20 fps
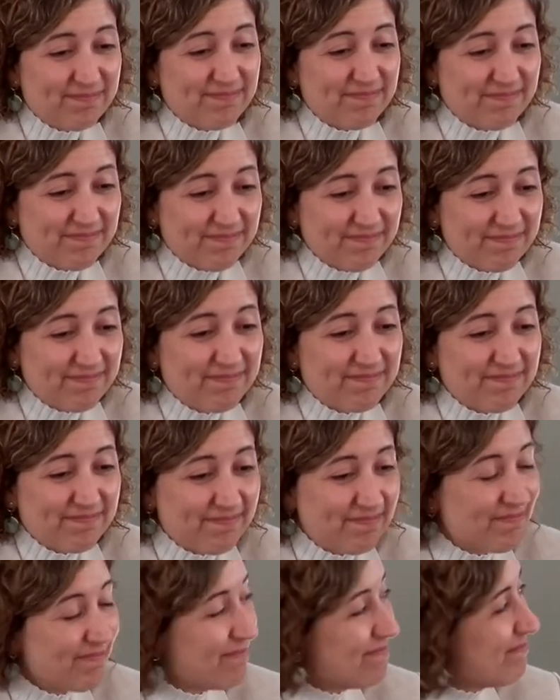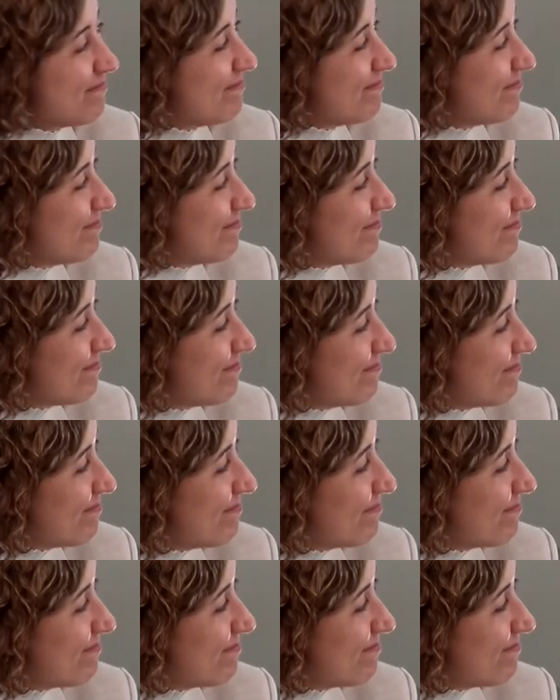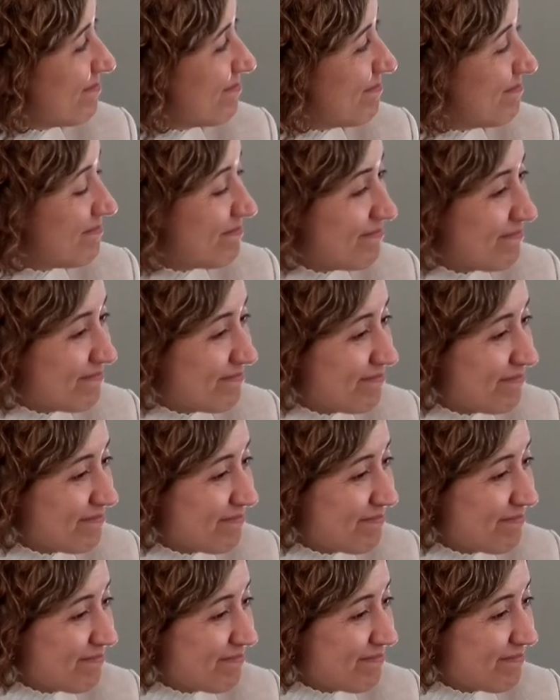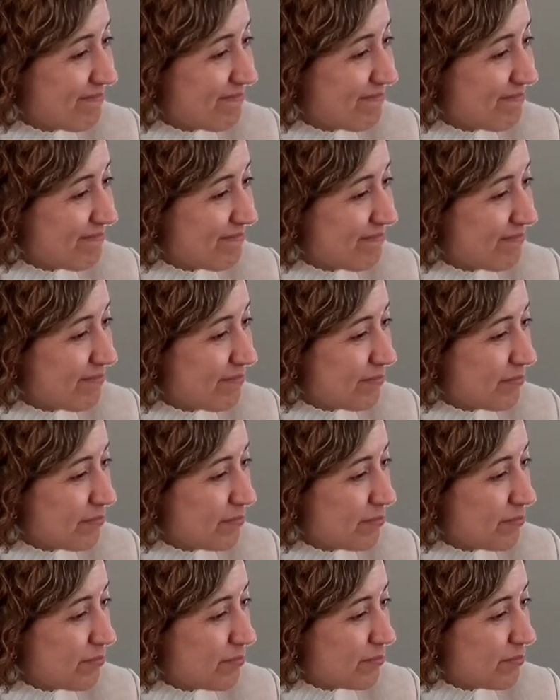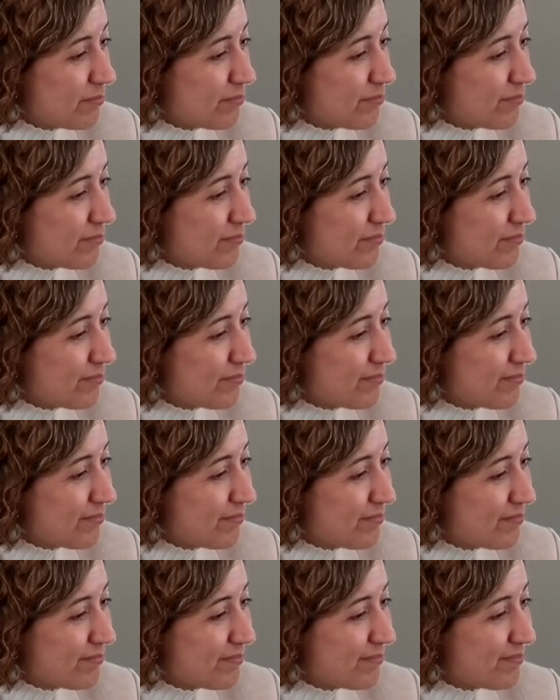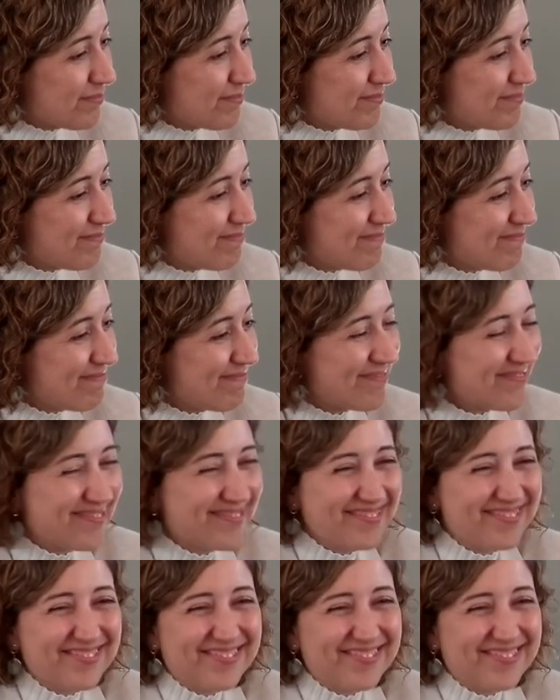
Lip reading: No words are spoken by the person on screen.